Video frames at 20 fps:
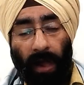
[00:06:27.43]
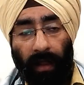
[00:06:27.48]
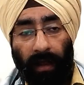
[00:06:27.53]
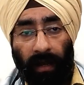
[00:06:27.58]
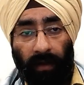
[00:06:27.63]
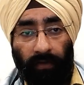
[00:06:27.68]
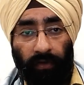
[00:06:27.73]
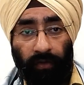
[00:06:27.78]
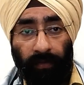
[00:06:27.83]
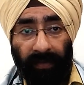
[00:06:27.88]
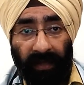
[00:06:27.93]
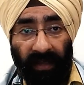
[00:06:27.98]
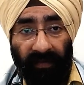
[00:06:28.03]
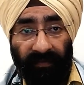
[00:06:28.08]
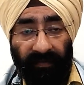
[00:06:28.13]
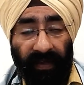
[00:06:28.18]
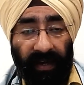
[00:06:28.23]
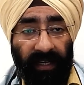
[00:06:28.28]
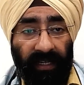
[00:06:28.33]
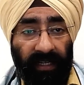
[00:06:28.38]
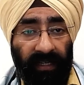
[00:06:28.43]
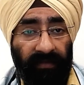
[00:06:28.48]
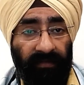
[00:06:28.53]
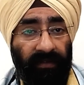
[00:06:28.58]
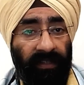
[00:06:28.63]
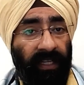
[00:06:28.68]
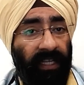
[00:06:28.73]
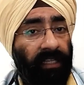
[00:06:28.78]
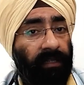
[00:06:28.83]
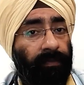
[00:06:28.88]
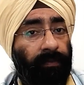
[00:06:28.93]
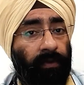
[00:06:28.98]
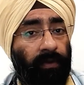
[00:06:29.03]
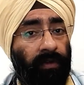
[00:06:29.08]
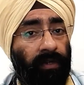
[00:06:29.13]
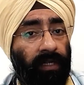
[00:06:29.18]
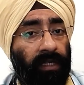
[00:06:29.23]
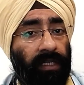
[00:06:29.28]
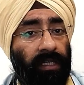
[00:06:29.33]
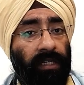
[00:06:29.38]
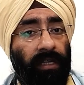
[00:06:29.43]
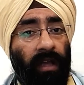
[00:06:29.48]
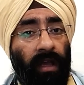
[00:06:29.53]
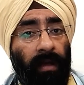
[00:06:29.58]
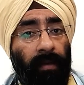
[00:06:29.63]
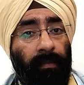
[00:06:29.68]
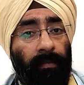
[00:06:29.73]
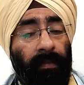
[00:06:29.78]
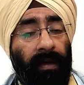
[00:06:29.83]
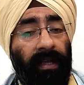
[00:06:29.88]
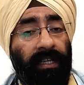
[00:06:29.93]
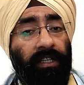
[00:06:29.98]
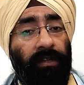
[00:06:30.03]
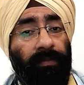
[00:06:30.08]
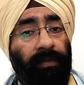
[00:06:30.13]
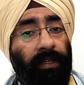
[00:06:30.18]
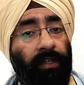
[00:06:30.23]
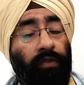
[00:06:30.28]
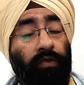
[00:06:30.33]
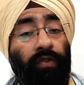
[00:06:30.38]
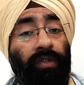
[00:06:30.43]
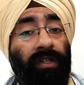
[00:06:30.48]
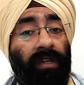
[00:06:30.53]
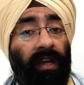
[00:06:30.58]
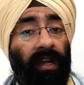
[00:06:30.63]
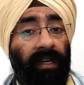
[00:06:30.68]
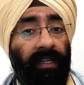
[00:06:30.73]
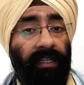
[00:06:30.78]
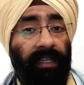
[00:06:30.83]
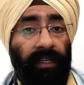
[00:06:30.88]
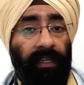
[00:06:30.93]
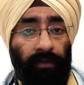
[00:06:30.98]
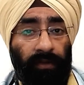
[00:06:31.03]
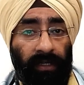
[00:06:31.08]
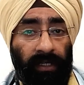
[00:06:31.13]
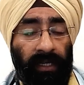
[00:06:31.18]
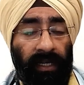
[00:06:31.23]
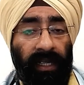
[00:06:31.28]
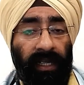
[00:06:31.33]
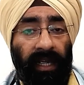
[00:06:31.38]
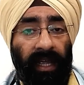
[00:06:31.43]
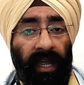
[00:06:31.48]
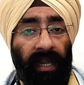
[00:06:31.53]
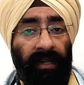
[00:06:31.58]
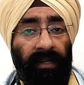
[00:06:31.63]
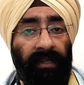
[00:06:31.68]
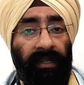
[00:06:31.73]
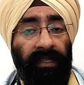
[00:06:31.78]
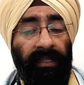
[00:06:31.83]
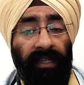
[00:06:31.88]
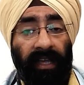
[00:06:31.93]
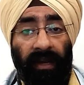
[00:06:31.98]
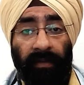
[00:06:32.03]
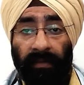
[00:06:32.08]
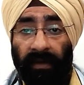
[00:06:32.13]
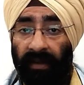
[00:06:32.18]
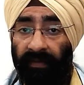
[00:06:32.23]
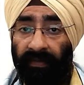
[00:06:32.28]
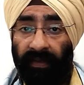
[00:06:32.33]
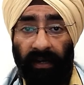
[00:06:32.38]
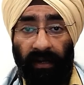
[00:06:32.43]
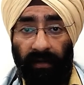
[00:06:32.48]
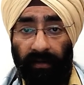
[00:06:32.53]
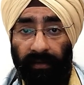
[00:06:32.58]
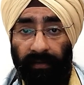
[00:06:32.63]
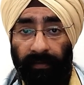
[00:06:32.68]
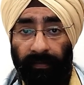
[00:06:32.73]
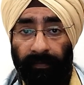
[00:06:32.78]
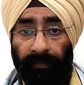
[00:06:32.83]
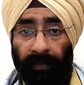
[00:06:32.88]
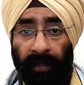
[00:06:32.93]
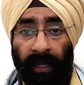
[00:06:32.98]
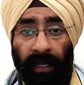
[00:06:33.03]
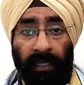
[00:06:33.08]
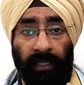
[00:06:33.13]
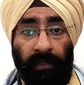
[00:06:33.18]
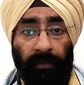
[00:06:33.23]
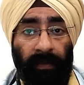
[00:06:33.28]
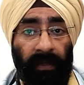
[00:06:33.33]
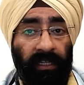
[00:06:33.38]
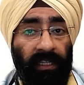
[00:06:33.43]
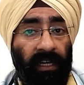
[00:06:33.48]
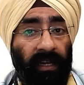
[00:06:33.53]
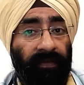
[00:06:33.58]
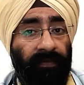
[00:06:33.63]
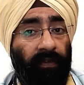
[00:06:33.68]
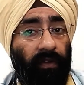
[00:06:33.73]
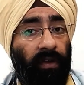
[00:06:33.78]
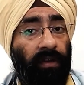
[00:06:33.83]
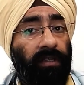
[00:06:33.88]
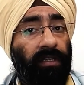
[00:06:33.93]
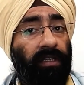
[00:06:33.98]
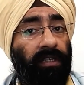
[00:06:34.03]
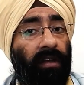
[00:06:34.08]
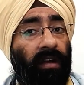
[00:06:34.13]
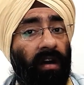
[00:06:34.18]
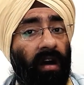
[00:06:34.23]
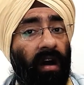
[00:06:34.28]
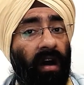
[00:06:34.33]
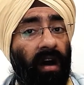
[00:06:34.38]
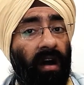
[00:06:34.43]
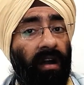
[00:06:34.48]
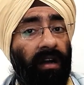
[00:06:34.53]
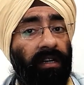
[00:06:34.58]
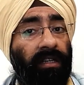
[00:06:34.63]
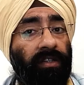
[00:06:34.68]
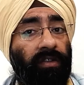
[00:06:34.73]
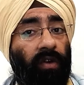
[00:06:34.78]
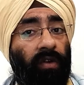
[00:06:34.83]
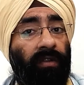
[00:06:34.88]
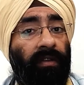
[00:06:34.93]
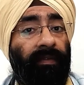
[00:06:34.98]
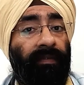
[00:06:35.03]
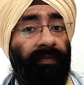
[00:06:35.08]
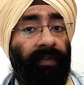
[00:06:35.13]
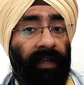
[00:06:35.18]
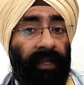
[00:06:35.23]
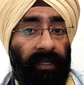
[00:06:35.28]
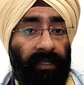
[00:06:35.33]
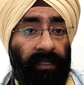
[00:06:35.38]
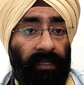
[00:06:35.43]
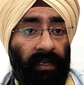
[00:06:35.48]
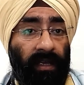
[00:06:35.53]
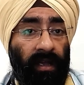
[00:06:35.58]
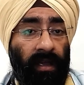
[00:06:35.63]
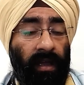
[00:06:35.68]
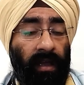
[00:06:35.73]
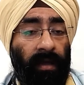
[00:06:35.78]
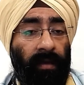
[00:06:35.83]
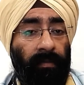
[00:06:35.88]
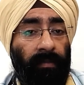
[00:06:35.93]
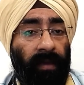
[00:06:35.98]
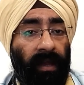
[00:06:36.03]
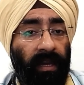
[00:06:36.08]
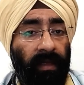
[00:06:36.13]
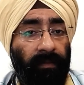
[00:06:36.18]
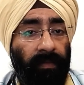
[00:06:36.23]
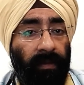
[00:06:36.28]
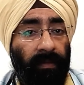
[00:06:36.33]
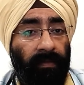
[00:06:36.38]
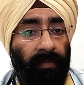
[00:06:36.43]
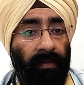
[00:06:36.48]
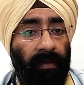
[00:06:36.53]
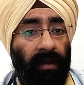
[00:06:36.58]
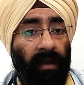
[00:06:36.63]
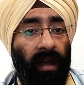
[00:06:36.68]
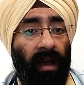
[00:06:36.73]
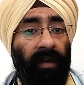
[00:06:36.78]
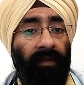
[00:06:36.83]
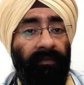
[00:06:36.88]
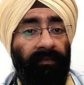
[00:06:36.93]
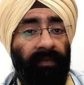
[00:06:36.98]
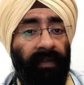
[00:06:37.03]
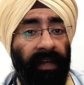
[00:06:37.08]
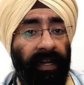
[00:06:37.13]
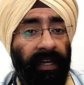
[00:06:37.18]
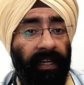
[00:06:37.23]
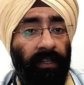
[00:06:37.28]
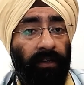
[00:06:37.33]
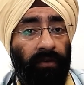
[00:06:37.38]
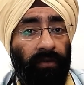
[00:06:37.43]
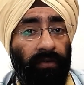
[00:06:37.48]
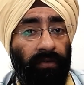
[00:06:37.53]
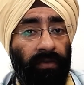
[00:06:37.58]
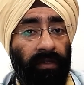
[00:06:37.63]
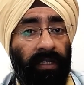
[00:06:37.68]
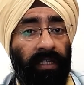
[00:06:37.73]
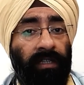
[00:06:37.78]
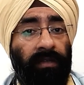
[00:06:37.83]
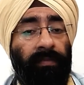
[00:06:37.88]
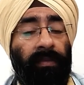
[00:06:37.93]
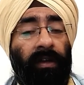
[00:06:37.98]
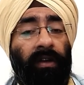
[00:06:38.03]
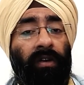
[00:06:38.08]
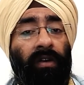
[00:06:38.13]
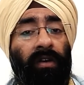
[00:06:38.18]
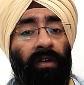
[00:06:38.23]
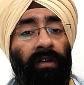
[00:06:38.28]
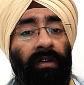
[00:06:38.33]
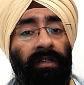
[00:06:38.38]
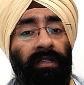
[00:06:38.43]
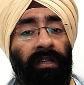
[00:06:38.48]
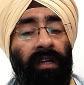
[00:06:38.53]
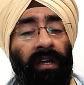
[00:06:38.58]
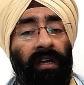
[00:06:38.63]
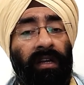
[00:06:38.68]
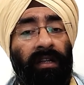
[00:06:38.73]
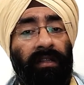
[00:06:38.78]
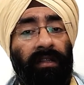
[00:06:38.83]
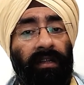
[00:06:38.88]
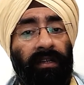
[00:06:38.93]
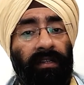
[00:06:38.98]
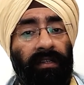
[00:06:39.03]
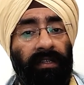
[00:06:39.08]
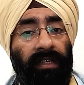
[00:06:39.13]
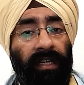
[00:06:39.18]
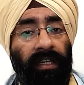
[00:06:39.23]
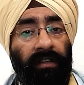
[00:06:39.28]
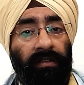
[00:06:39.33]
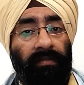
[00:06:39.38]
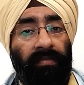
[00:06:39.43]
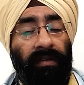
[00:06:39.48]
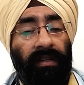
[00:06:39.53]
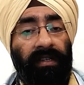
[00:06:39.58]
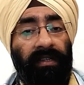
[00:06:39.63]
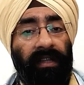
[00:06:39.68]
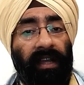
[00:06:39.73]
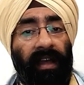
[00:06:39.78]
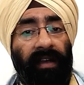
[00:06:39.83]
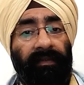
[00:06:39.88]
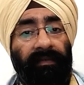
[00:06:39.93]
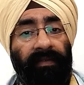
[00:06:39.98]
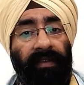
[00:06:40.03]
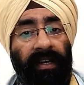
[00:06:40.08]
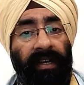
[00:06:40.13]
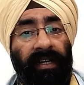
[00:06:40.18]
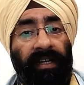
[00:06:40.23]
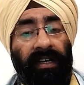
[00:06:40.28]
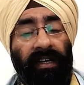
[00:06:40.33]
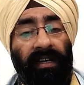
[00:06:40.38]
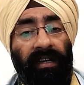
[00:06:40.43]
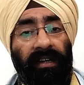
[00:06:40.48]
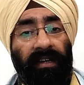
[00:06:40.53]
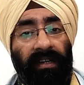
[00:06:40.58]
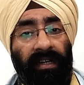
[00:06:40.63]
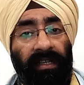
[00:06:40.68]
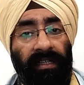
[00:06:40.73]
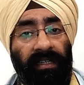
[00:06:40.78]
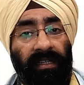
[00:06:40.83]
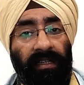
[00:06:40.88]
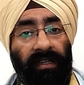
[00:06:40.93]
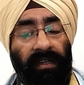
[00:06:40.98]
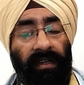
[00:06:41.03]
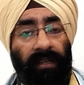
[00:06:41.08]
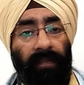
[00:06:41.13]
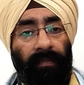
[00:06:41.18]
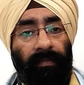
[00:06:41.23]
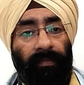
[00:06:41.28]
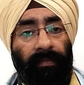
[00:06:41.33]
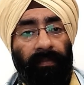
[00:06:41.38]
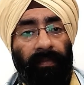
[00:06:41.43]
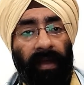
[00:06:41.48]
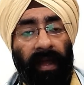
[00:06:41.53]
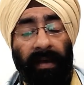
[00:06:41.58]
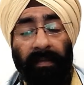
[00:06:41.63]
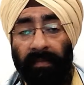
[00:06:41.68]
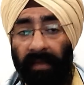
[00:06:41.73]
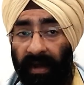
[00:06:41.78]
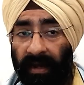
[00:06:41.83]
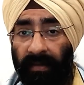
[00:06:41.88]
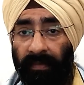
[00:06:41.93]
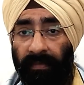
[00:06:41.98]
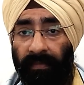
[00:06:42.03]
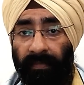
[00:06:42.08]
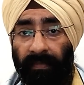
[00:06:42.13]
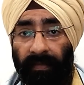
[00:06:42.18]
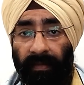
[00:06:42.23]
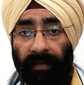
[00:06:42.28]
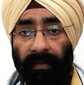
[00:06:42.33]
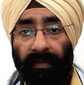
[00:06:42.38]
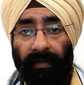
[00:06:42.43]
Now, to be effective, these products must be used continuously, and this can be difficult, especially for scars on the face. Many people are willing to do this because the treatments have little risk, and many